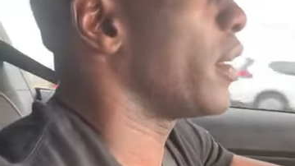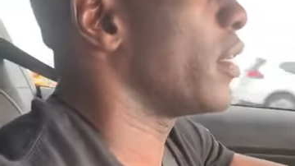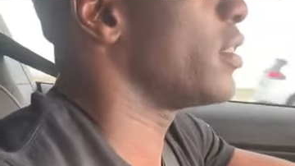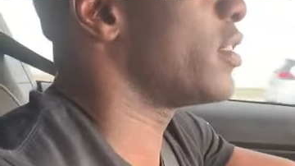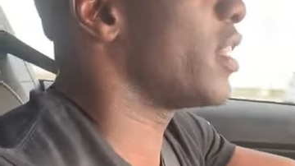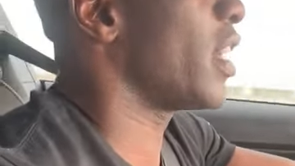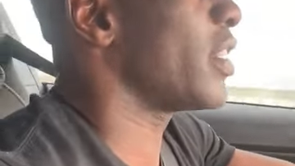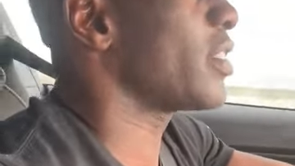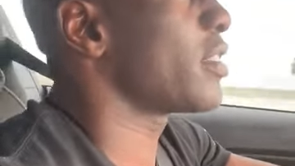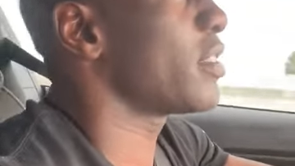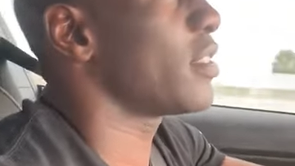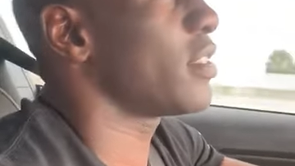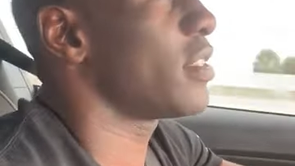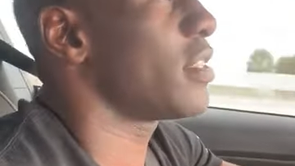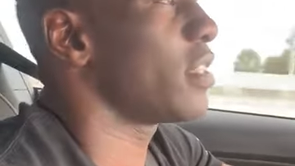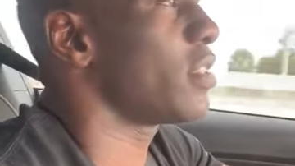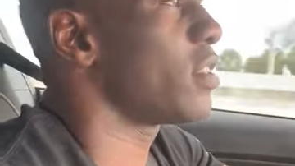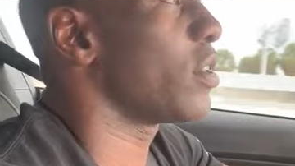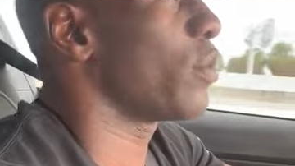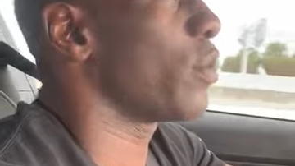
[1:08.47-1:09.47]
in
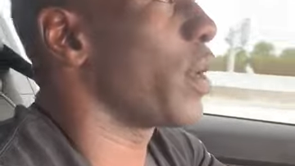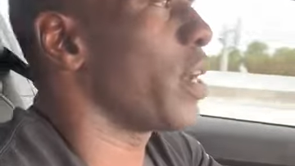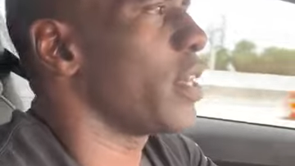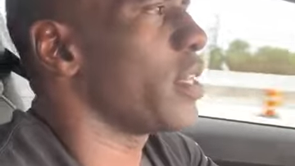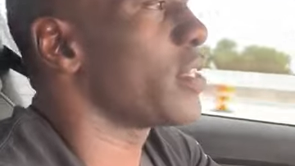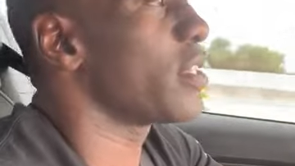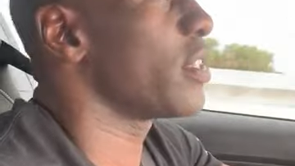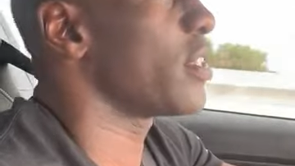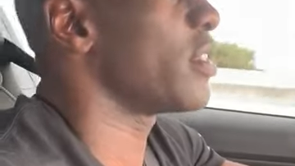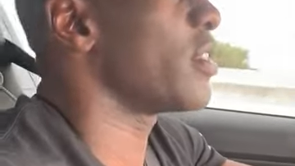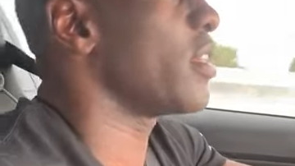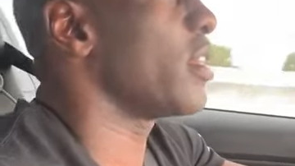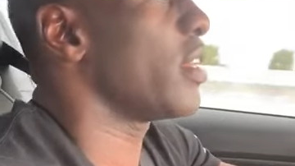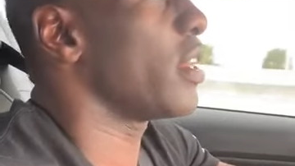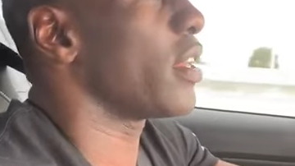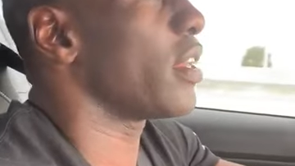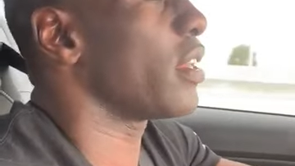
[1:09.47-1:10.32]
Justin's situation, he